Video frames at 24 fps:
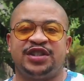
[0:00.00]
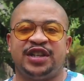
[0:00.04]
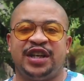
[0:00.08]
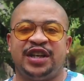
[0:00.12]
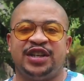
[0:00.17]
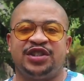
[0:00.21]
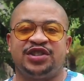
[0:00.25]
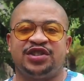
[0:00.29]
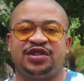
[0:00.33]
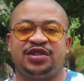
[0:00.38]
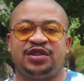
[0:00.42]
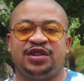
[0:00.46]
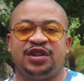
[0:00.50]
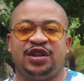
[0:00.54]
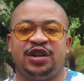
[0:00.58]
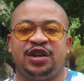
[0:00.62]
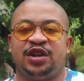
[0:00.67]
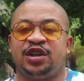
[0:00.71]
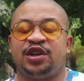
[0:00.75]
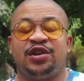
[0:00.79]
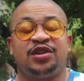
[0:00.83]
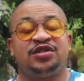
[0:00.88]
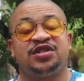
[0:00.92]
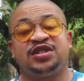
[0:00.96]
Asian
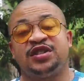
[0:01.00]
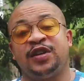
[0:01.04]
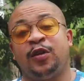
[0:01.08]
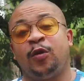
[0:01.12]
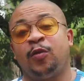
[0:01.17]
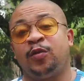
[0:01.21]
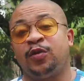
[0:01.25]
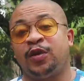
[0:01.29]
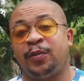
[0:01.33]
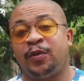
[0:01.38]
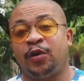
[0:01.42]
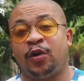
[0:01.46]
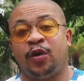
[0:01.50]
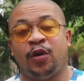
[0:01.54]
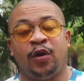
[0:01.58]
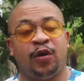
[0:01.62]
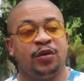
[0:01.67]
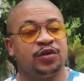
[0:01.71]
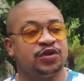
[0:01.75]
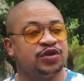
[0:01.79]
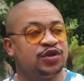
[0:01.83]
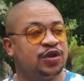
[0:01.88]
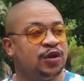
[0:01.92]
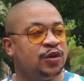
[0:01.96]
countries open up at
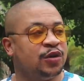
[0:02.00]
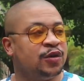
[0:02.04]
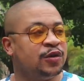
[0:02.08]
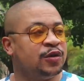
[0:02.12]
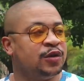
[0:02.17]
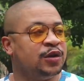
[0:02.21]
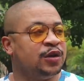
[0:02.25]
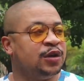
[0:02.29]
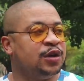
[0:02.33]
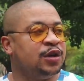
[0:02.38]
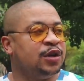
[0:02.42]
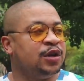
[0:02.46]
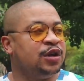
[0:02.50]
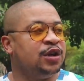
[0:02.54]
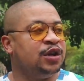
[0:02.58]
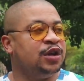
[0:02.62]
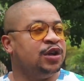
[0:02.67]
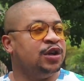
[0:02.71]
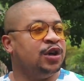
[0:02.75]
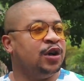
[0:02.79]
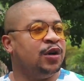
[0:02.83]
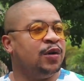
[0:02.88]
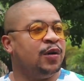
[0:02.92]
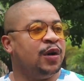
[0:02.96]
all. So,
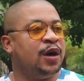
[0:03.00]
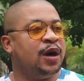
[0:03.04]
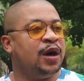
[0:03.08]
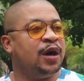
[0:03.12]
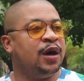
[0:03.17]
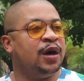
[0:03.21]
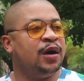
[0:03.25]
you know,